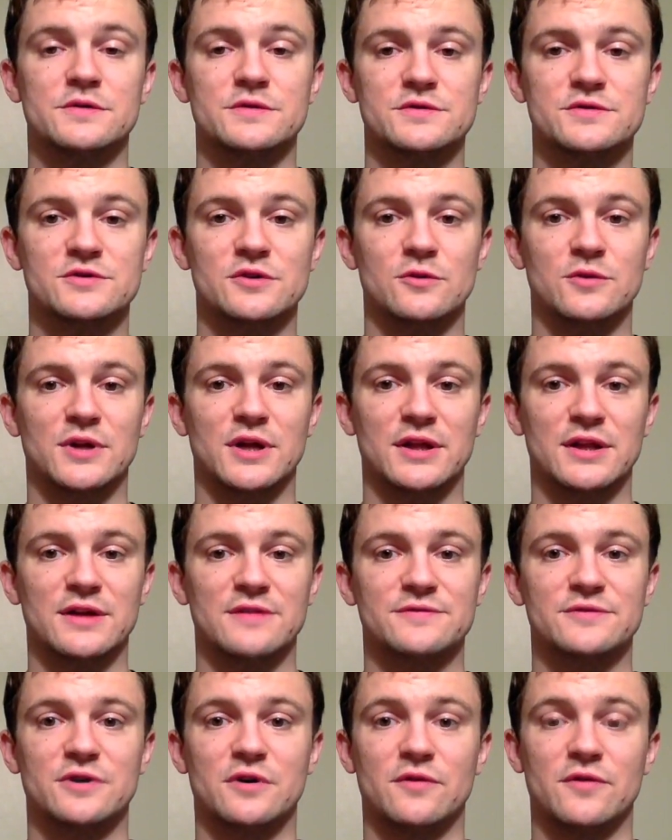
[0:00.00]
So when I
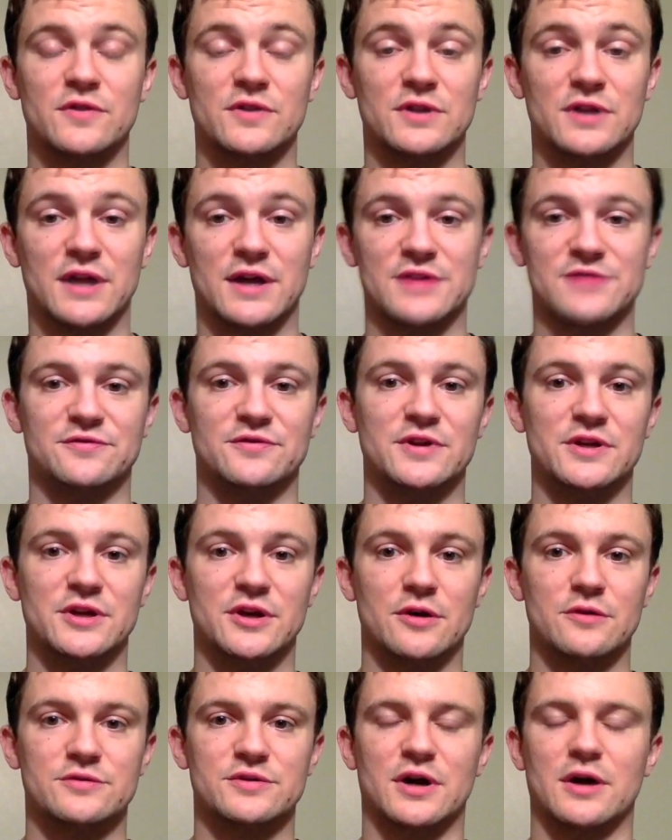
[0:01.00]
left off in the last
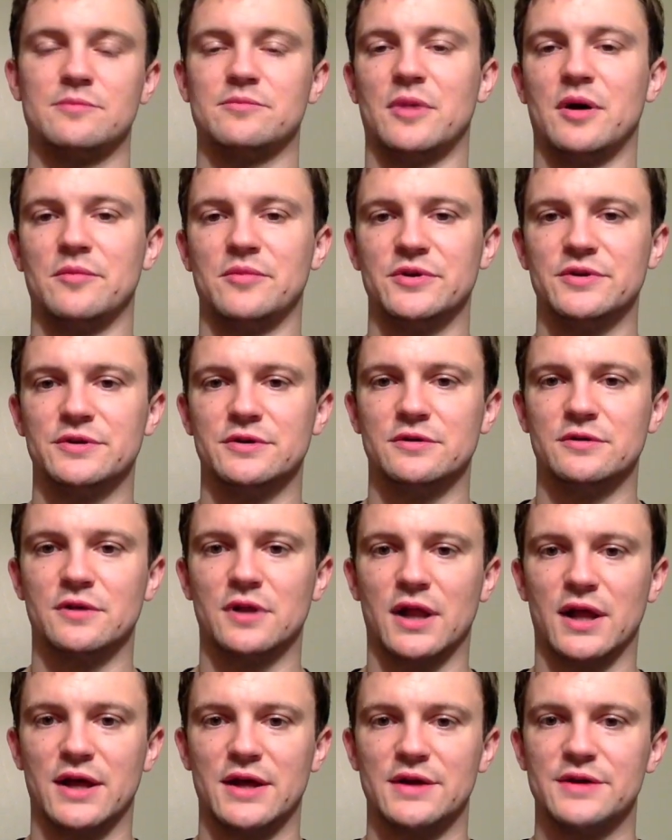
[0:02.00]
video, Tom Bombadil
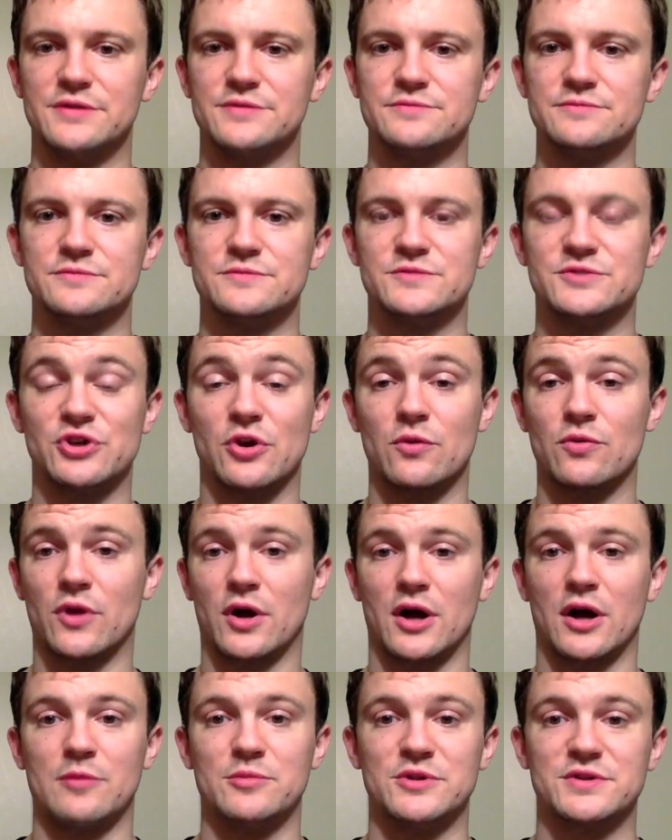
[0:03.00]
had shown the
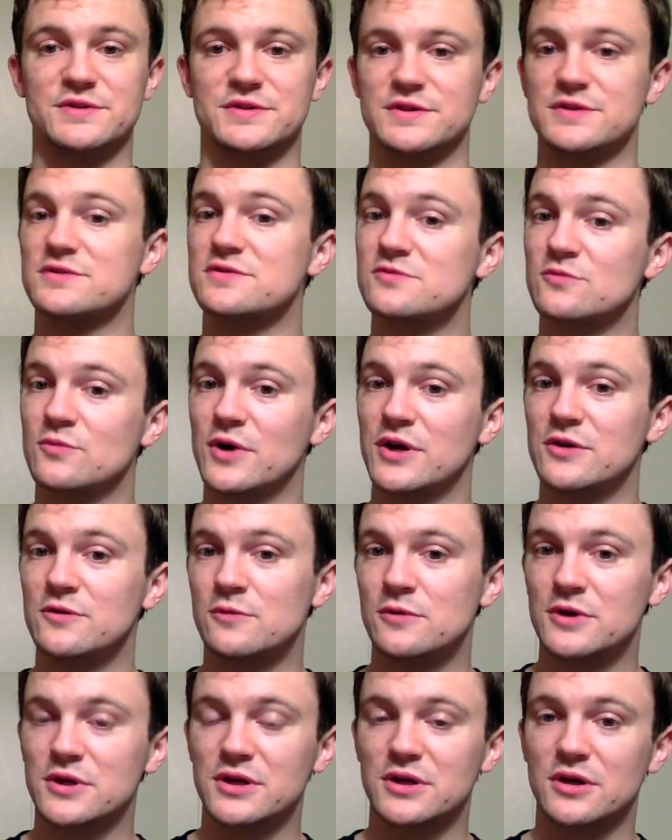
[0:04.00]
hobbits, this is the way you
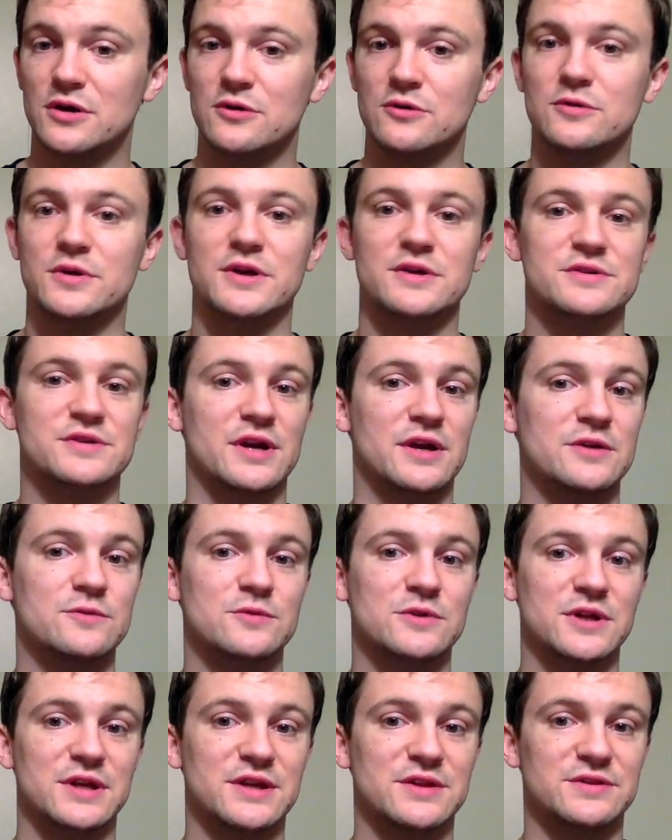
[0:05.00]
want to go, here's how you
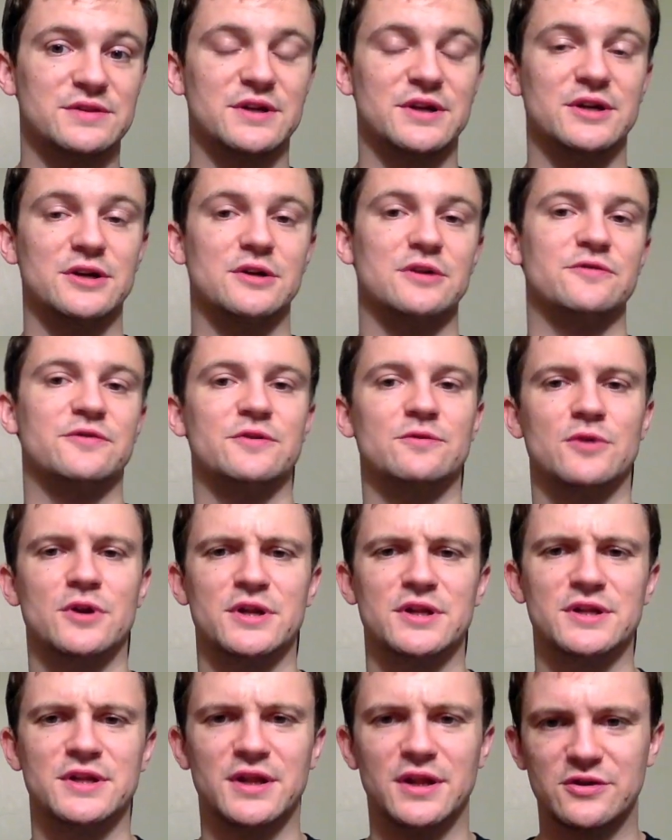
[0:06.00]
want to get there, if you run
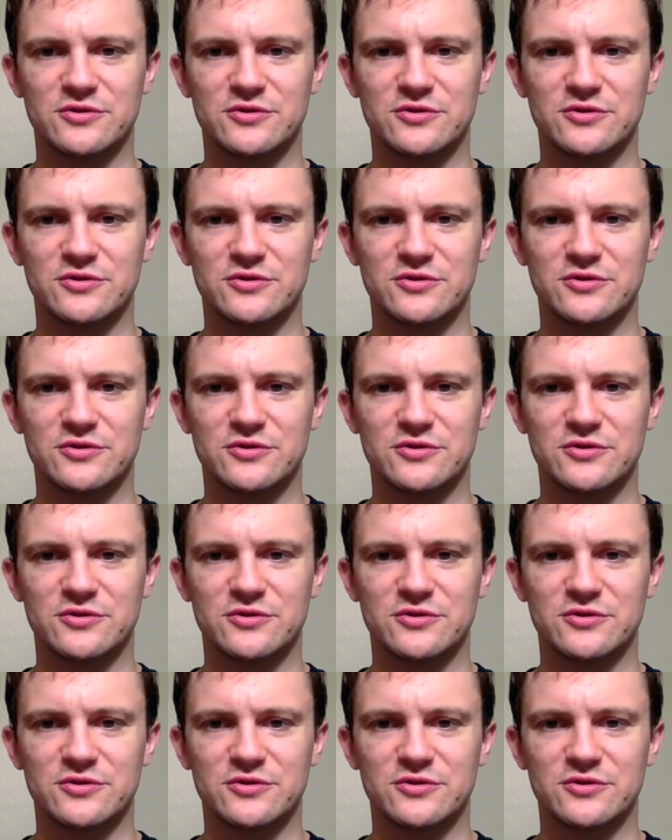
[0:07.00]
into any